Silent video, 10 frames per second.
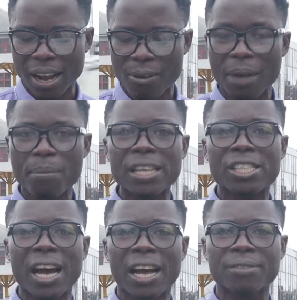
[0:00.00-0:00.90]

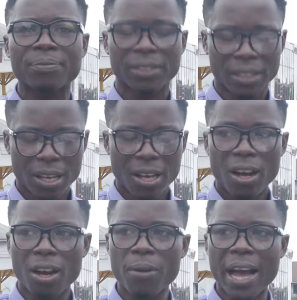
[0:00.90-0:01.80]
Arapaja.
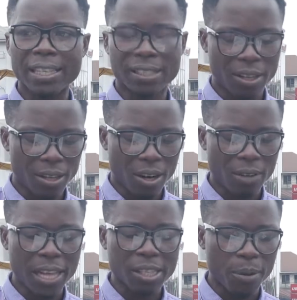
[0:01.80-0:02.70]
All right, all
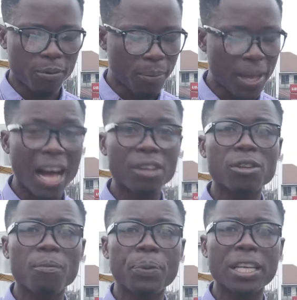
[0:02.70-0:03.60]
of that's coming from the
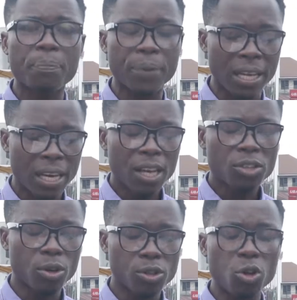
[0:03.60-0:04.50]
house of PDP.
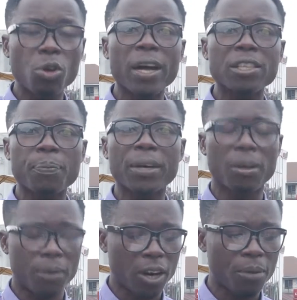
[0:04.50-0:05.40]
So do well to pick
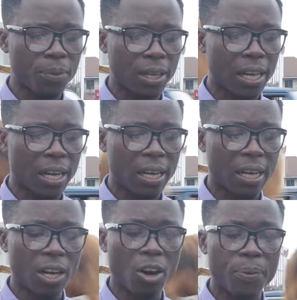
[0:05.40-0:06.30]
up a copy
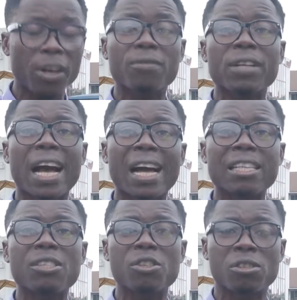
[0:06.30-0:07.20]
of the
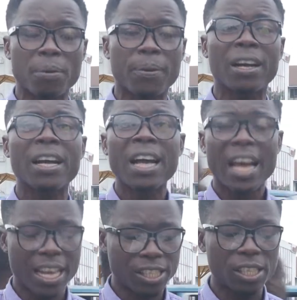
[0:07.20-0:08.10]
Guardian newspaper
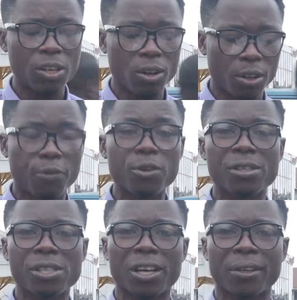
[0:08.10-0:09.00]
and see all the full
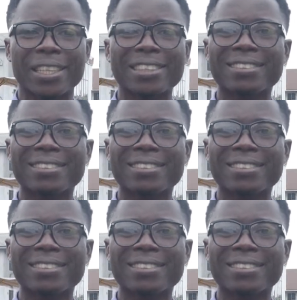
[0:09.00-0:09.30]
story.